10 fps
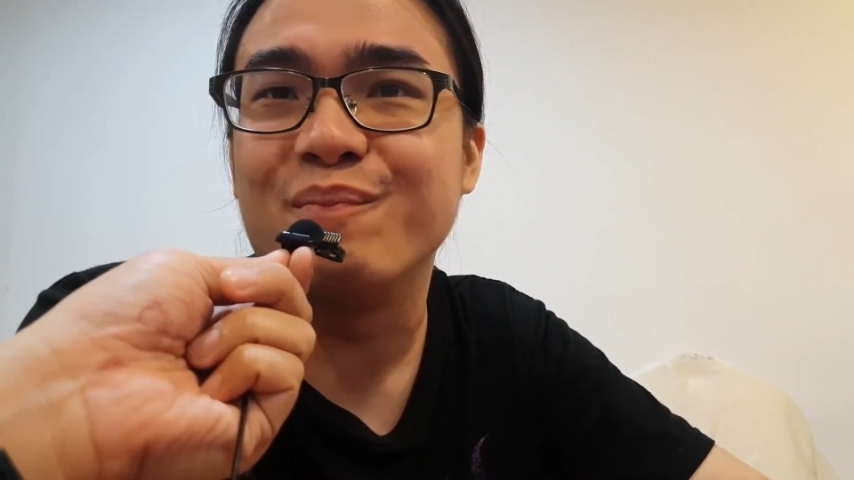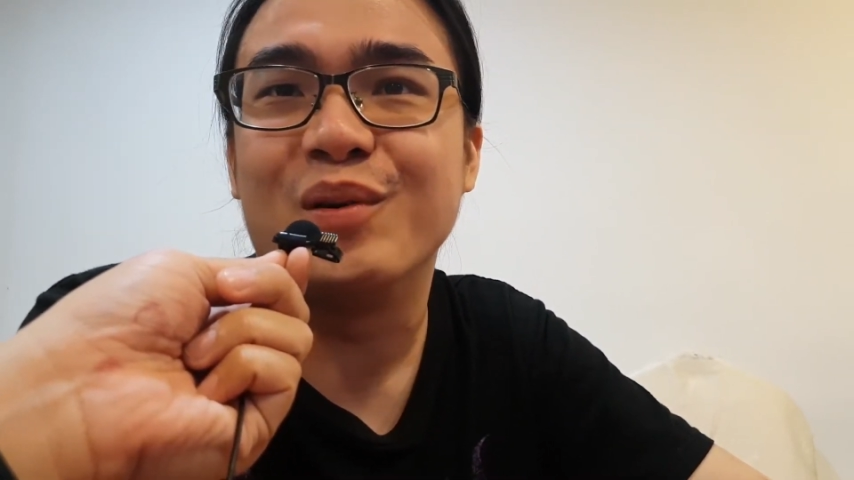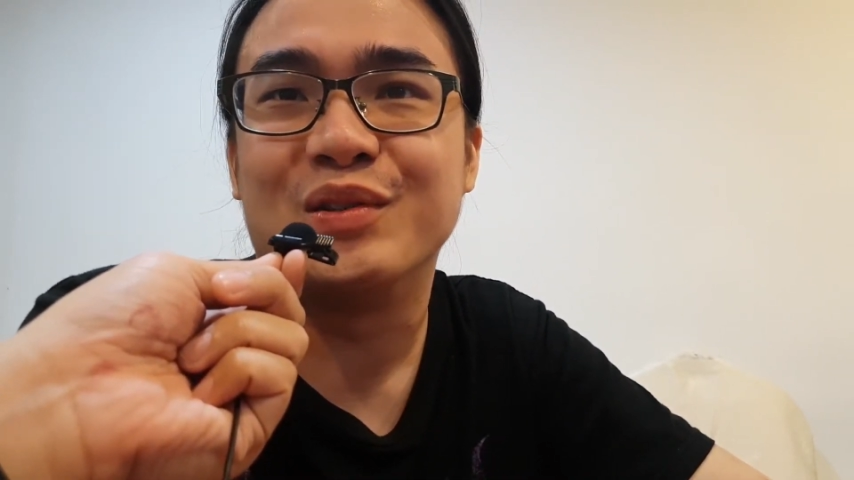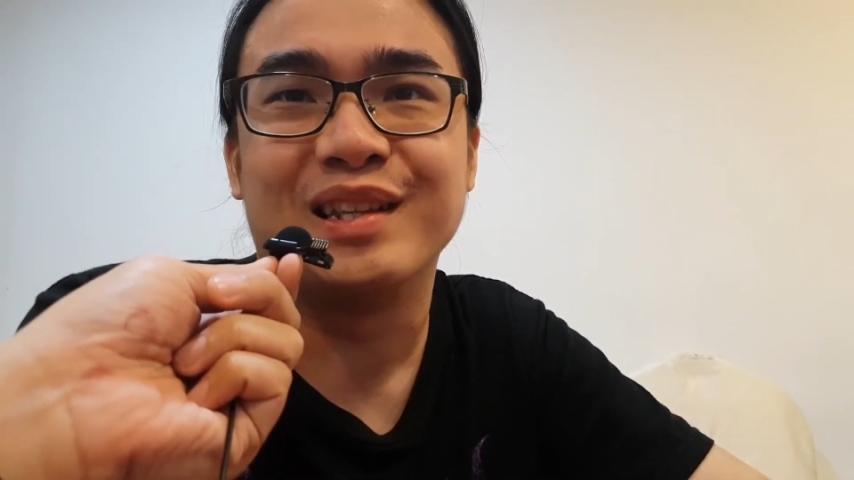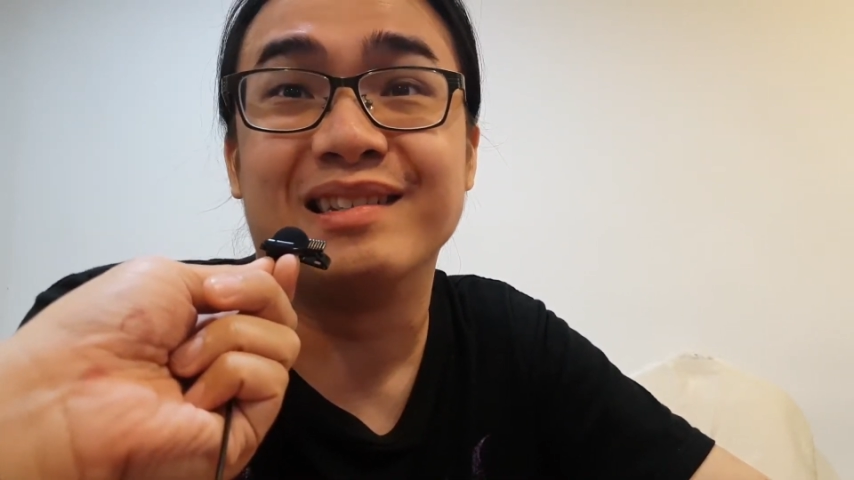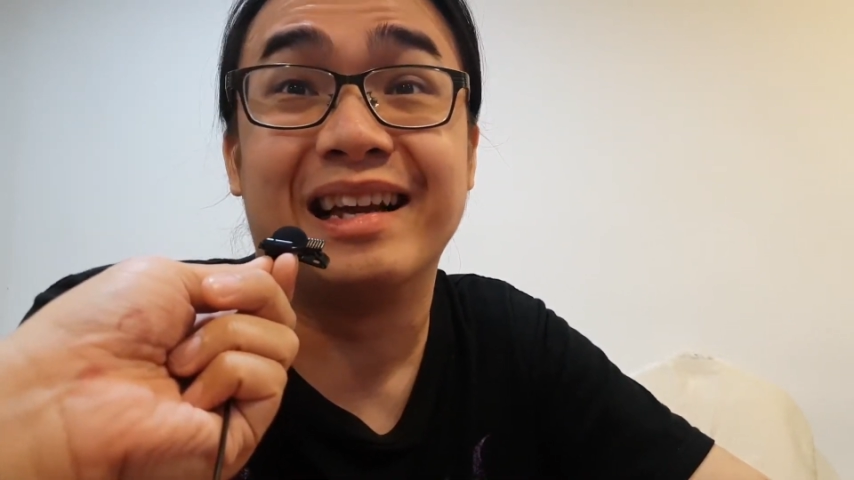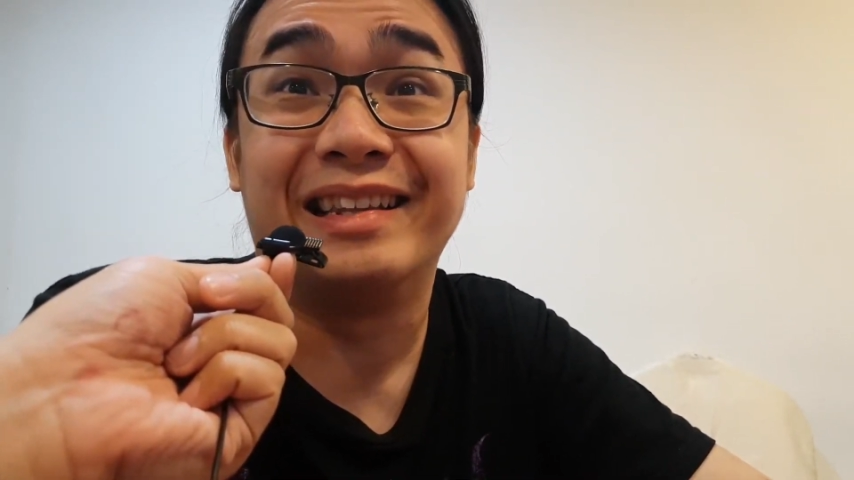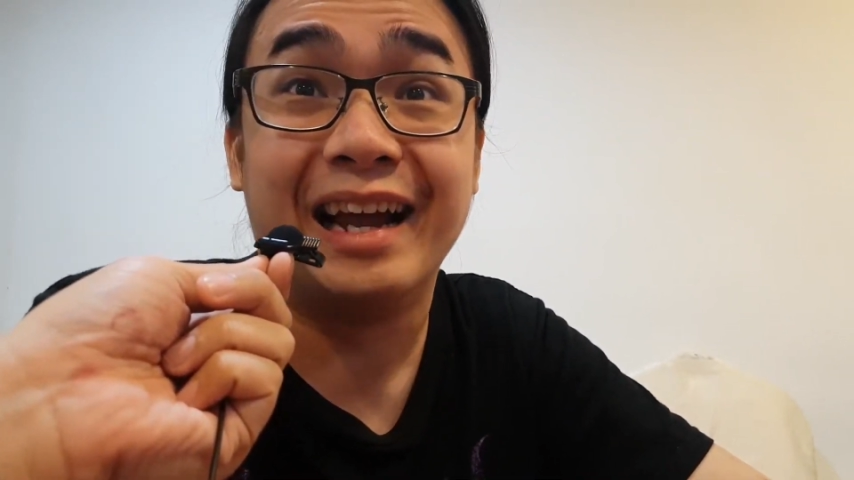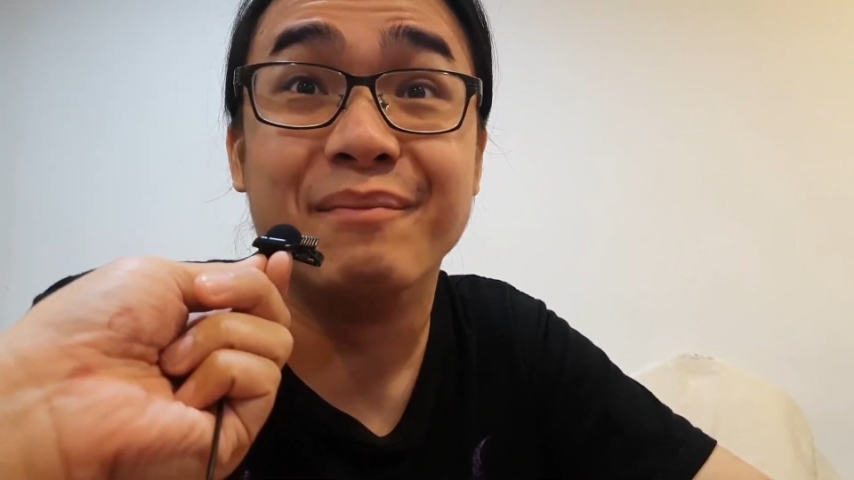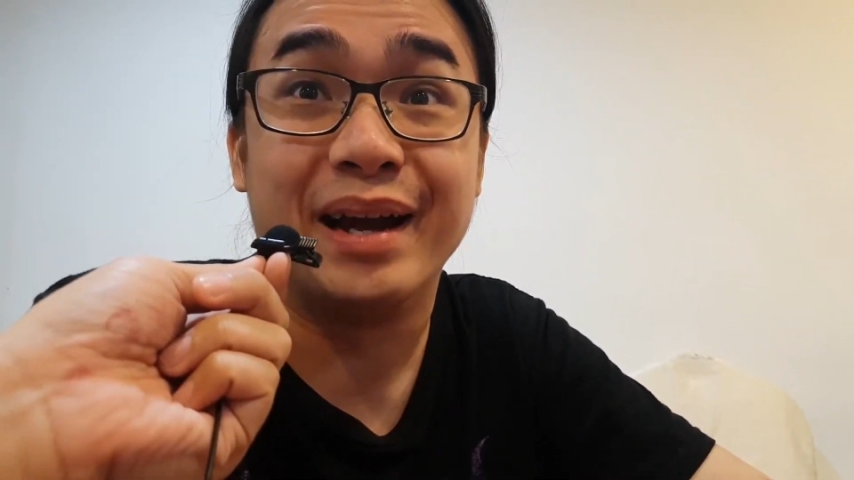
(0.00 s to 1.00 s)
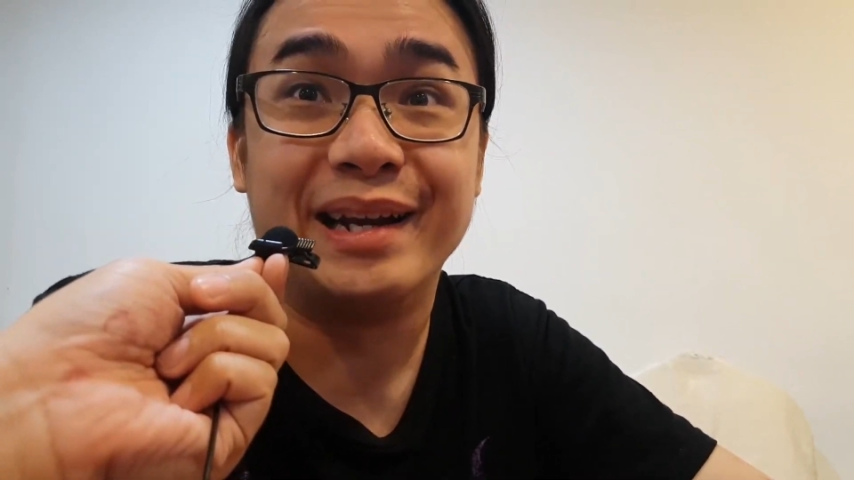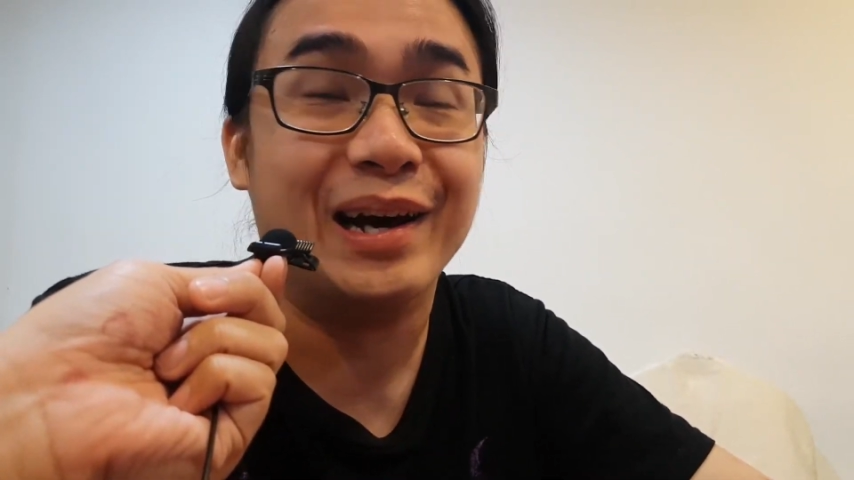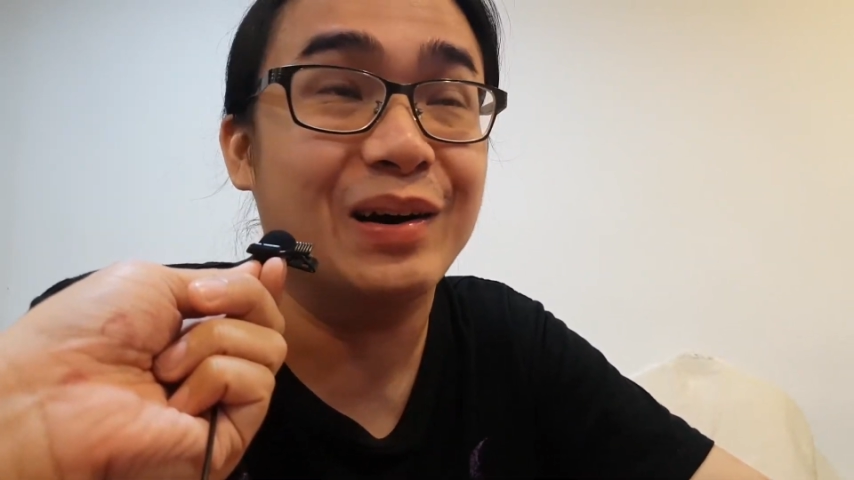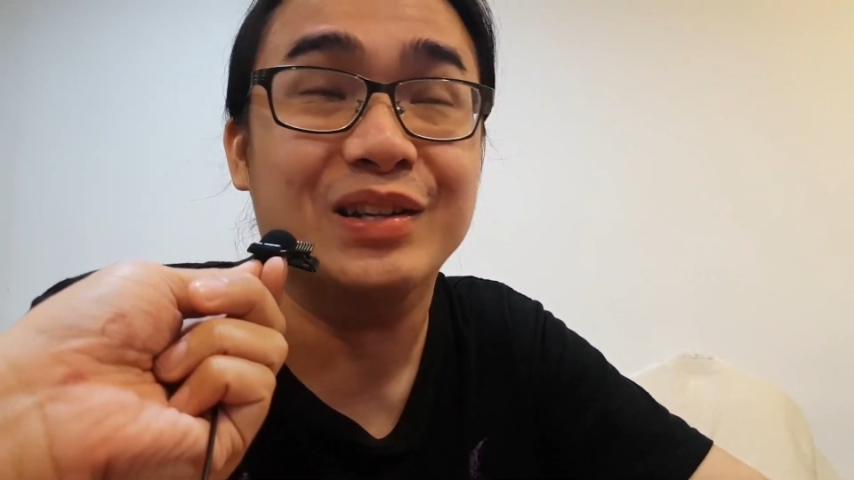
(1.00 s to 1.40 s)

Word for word: posters are done by now.